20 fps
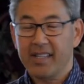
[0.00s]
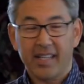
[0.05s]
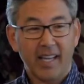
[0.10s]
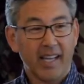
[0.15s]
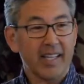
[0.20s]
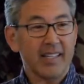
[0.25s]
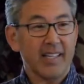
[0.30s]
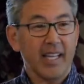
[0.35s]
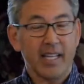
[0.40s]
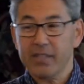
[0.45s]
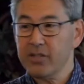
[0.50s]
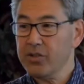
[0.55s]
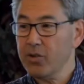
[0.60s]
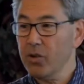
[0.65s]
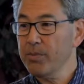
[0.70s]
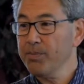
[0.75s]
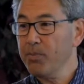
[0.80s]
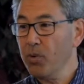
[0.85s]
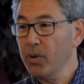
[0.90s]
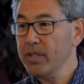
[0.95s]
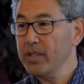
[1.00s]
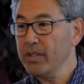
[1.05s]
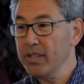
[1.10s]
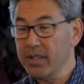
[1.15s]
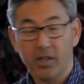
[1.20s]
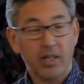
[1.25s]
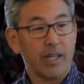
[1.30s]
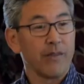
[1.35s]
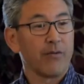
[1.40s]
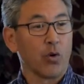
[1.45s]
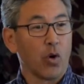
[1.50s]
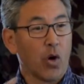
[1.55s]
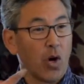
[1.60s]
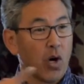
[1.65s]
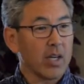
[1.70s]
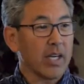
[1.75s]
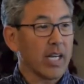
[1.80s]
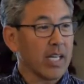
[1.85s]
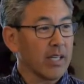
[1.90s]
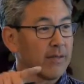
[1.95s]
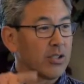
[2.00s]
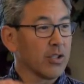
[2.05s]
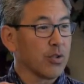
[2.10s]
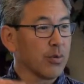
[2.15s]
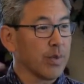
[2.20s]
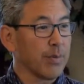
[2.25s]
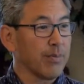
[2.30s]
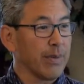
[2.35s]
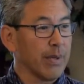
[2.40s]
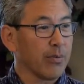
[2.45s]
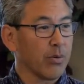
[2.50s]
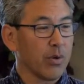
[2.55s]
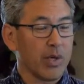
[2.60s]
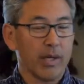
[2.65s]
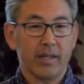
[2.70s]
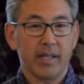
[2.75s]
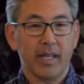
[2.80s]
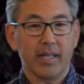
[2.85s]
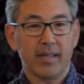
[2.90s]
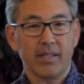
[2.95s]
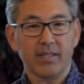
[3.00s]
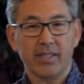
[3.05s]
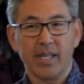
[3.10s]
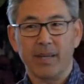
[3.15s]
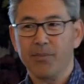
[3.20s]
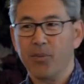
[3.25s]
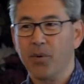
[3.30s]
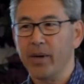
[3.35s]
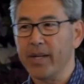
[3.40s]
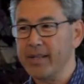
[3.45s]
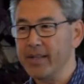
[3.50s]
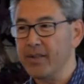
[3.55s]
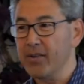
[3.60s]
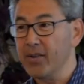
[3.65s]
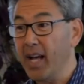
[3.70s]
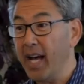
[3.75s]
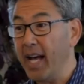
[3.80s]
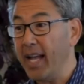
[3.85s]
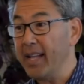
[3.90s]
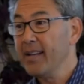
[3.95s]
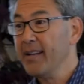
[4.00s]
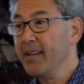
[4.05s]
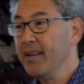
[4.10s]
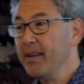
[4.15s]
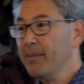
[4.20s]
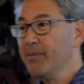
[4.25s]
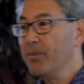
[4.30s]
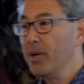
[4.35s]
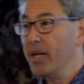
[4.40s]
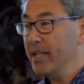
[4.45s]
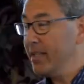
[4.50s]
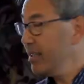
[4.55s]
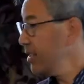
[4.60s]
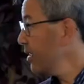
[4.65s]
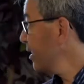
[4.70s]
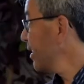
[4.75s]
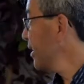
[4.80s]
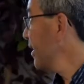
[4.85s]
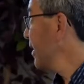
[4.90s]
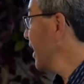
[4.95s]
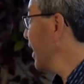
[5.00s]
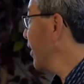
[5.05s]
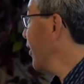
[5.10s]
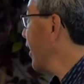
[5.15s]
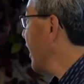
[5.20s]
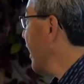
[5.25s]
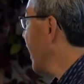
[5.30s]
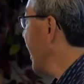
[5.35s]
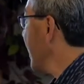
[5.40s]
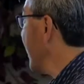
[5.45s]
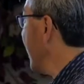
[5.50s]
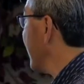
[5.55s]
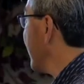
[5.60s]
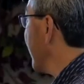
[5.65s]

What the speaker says: at certain points? You know, if we're all kind of assuming people are at the same point, they're not. But anyway, I